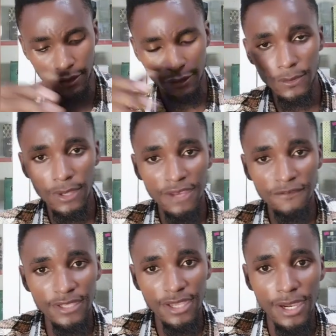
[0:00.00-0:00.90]
So
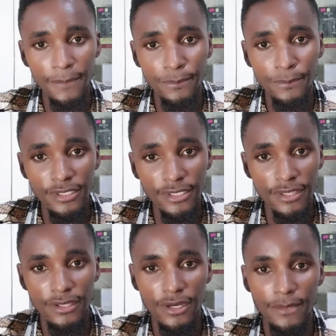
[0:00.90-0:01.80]
after putting
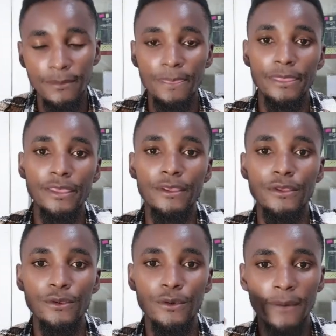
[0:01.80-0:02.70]
the serum,
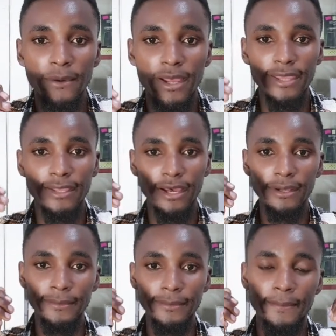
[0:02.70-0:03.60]
you apply
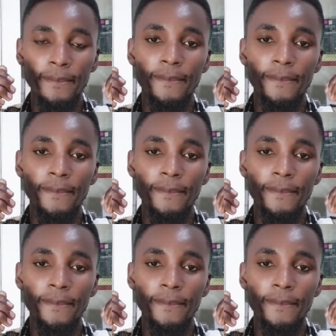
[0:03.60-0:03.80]
the